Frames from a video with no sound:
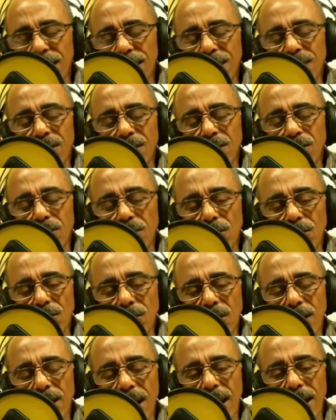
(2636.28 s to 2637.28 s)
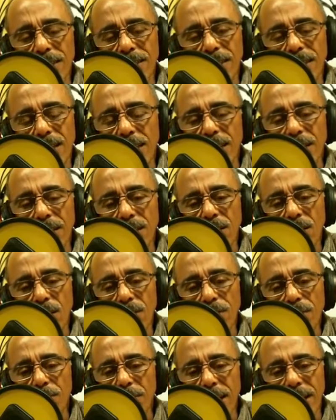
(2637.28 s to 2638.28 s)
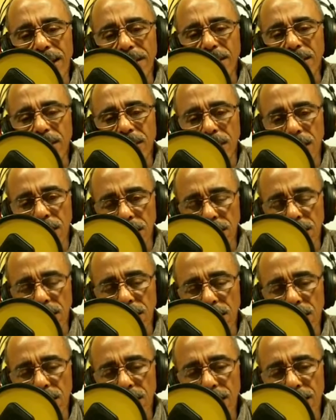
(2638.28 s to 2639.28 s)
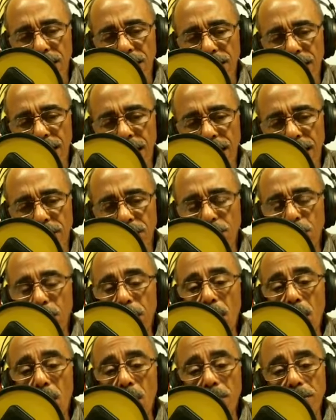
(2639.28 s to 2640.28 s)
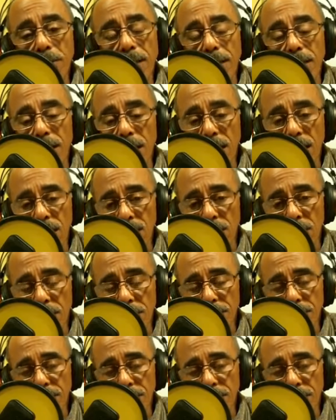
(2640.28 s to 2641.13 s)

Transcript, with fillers: institutionalized and it can go from A to Z. And we all need help.